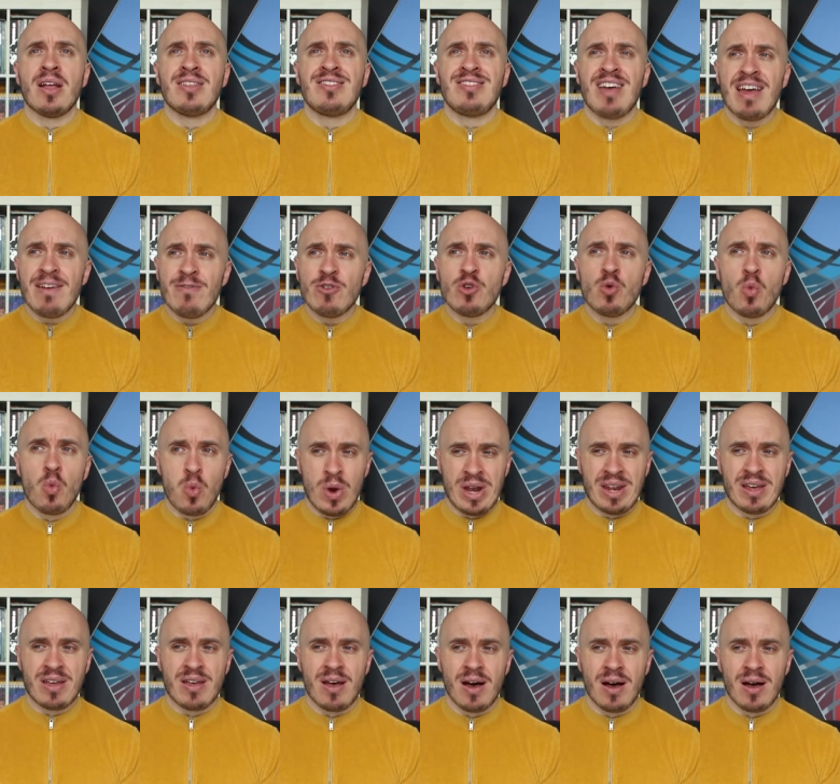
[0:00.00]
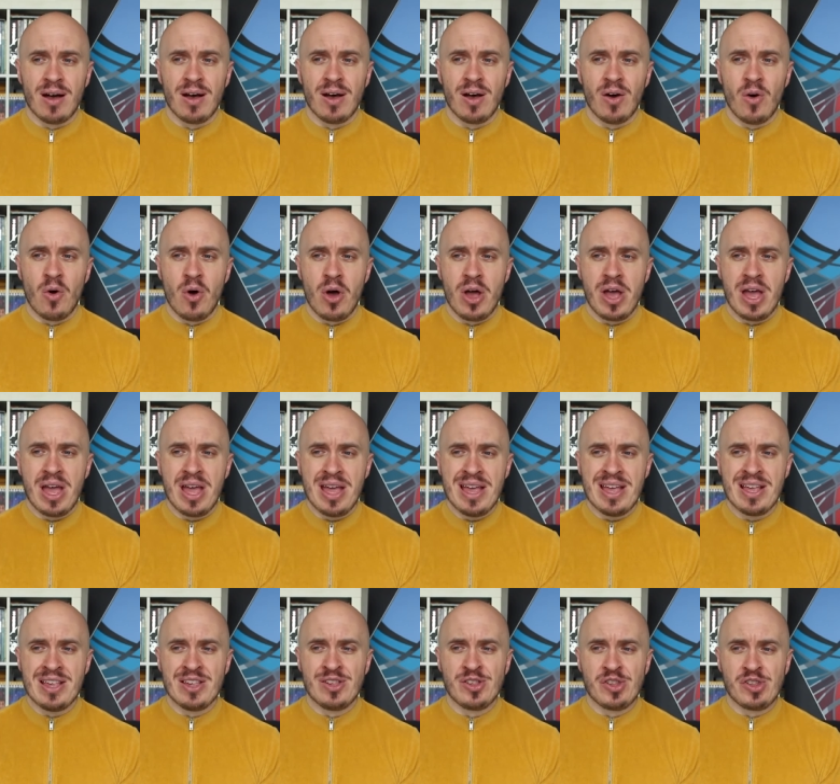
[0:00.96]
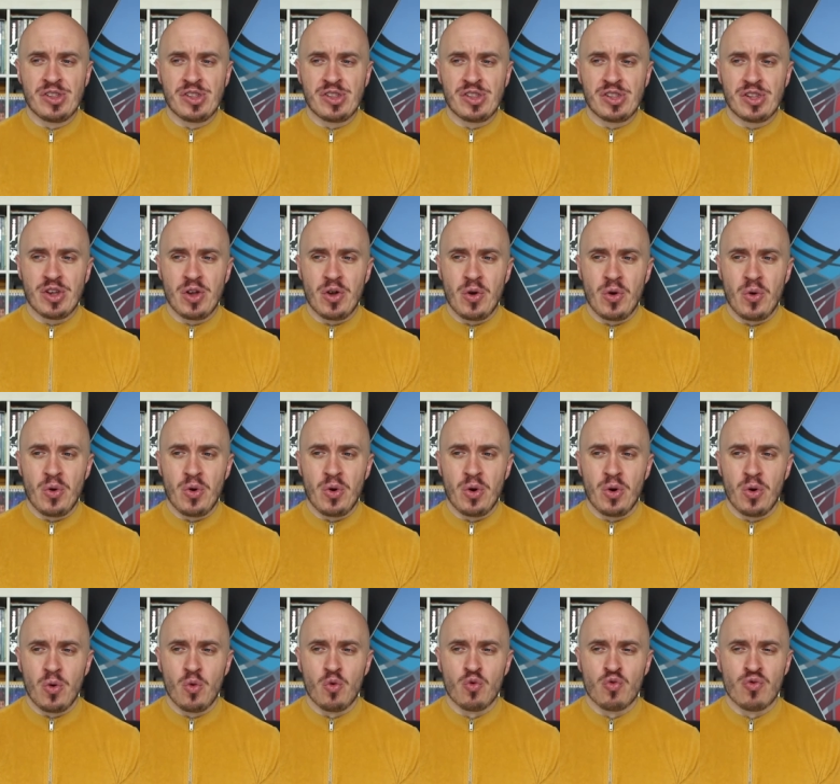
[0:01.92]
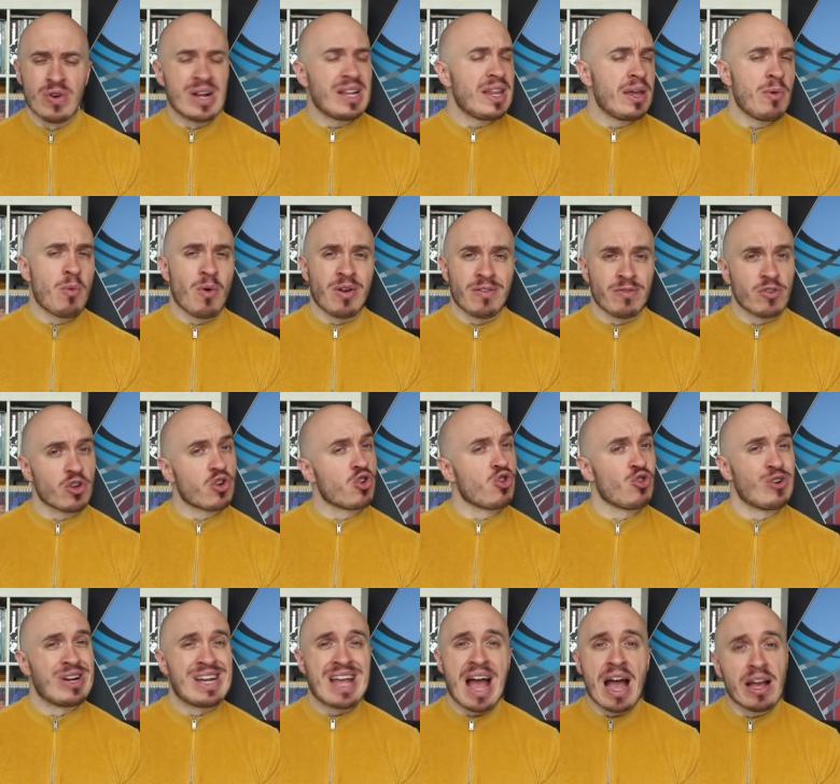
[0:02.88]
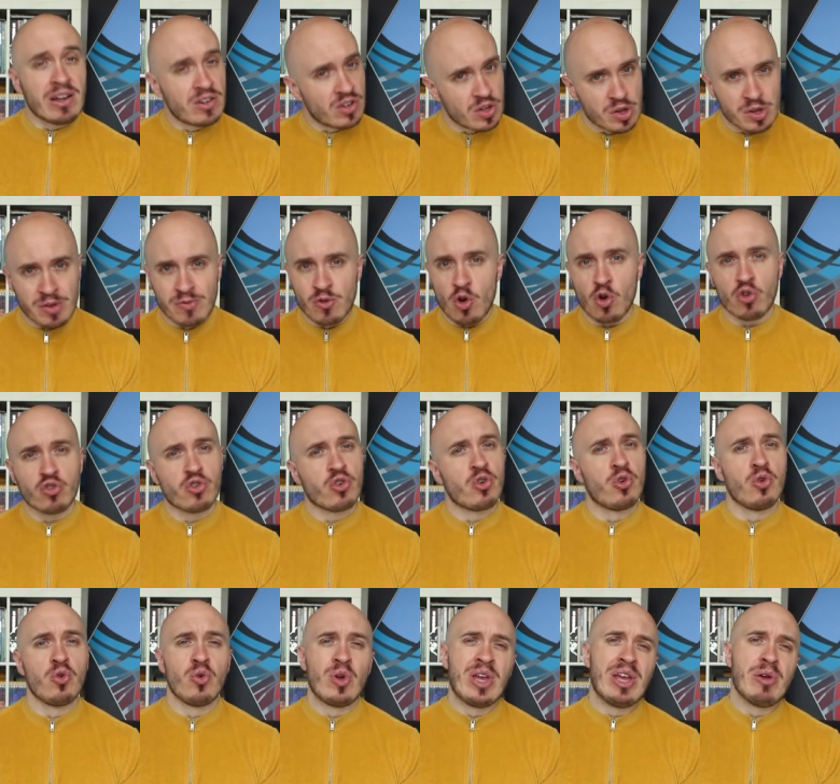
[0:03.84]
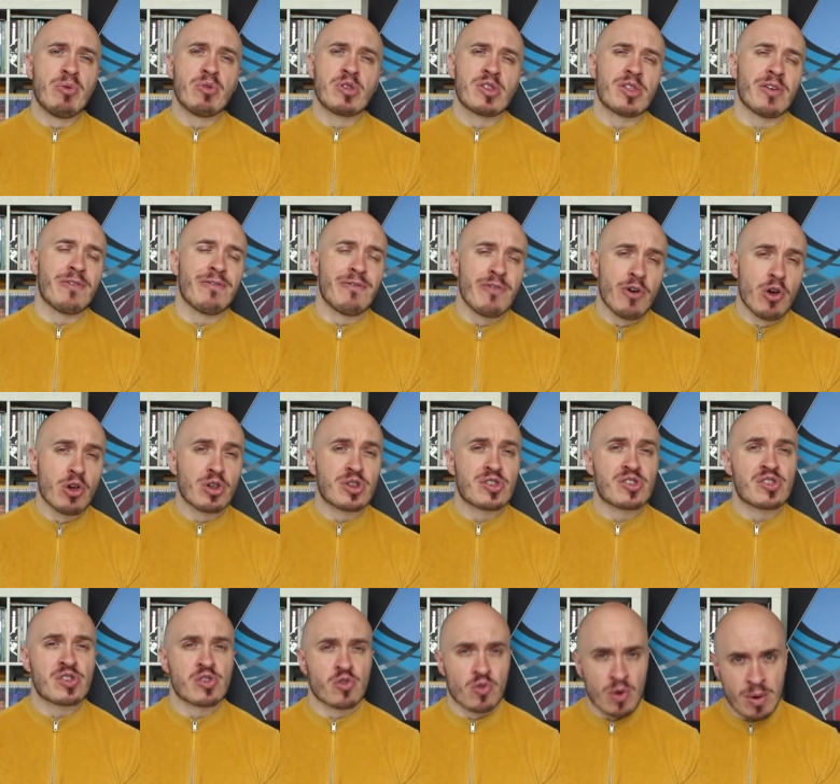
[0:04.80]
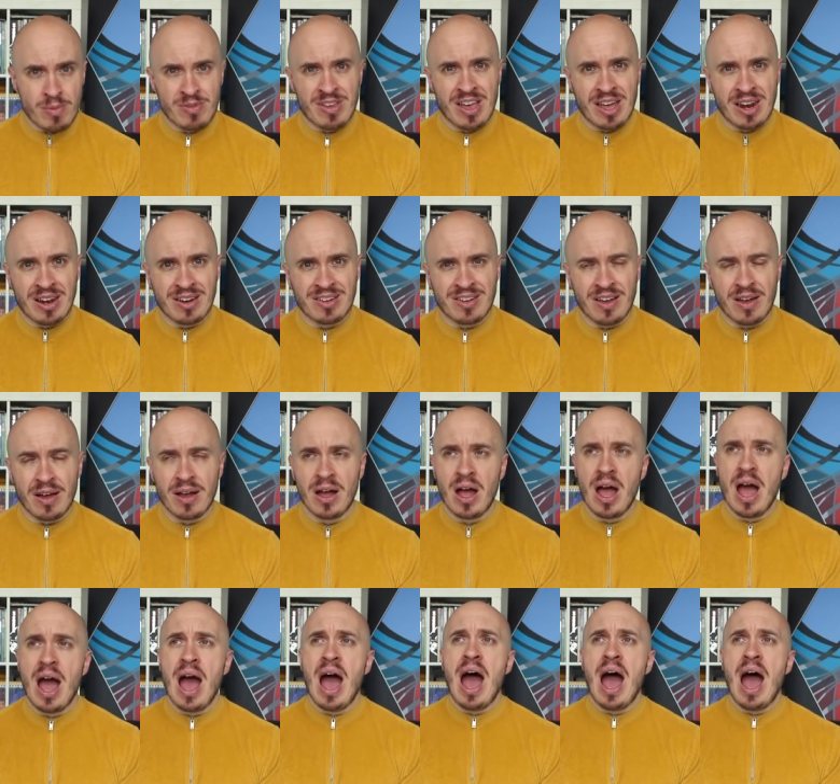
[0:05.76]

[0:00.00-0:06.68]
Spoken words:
David Whittaker is really one of the creators of Doctor Who. He was the first script editor.